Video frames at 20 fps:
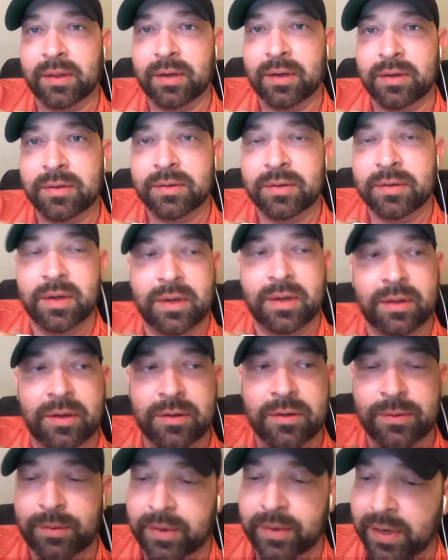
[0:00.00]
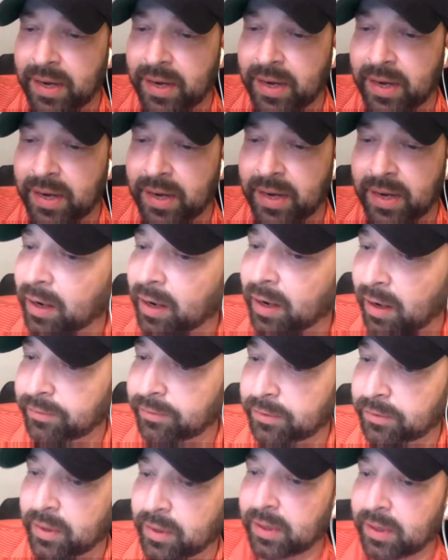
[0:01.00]
There's one name I got
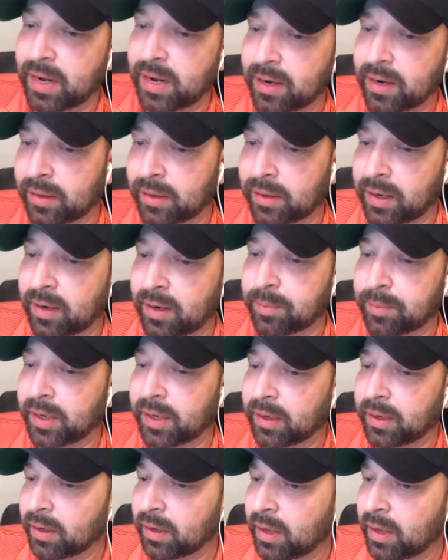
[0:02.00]
for you down there, but